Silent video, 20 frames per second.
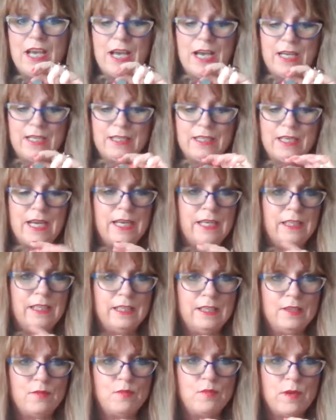And I,
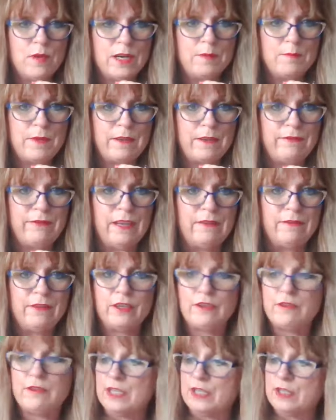it's one of my
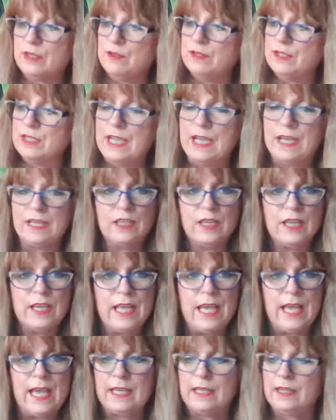favorite crystals. And
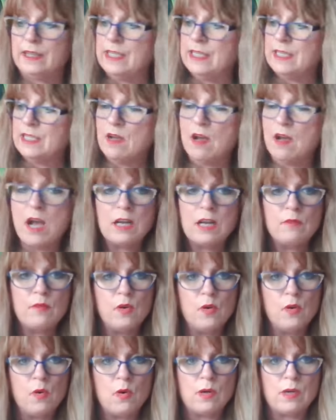and this
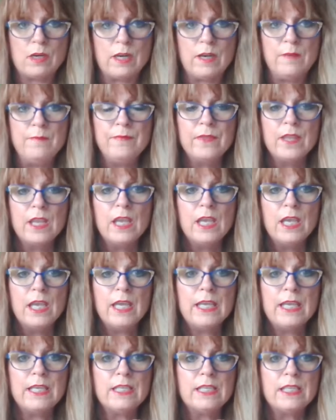aqua aura
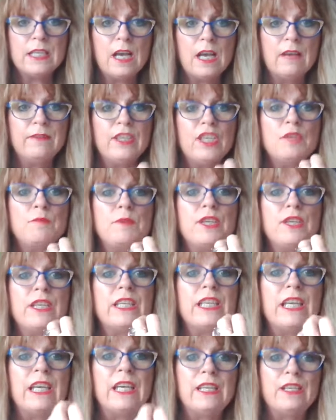is of
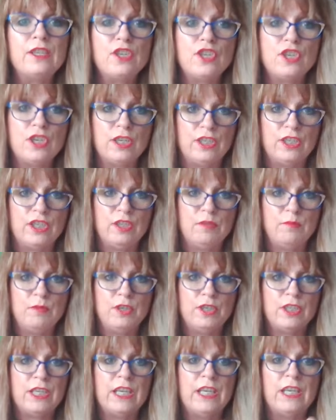communication
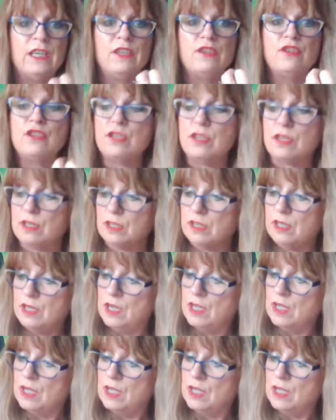communication